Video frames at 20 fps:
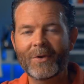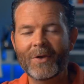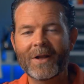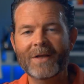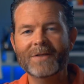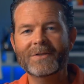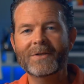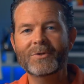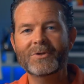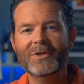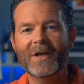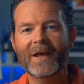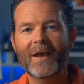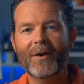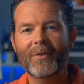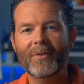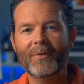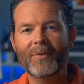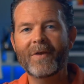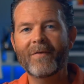You can also check
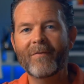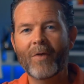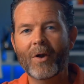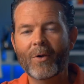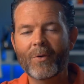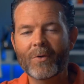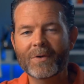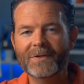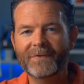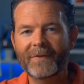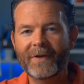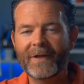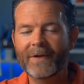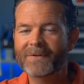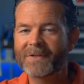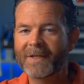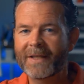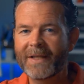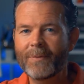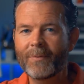out 3 of our course
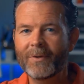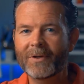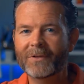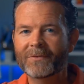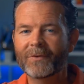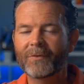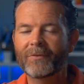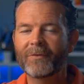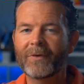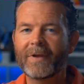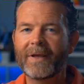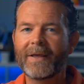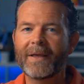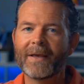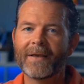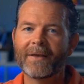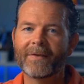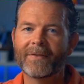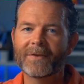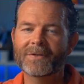videos and ebooks for free.
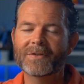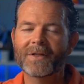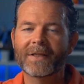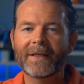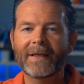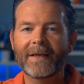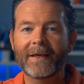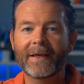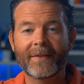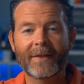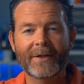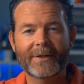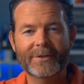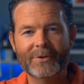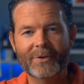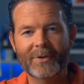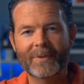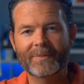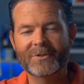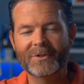There's a link in the
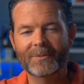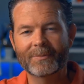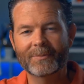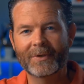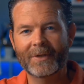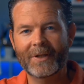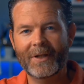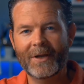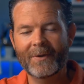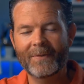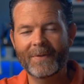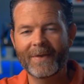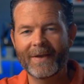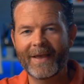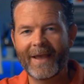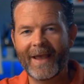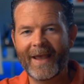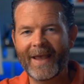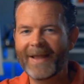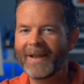description below.
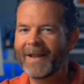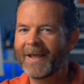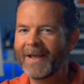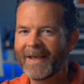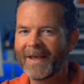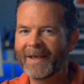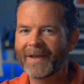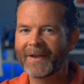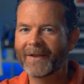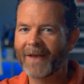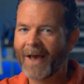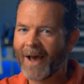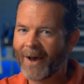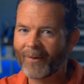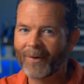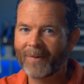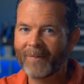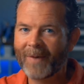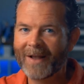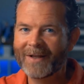And again,
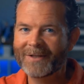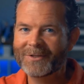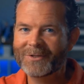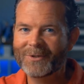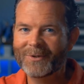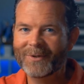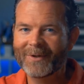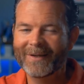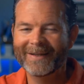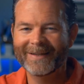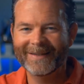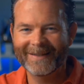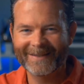I'll remind you,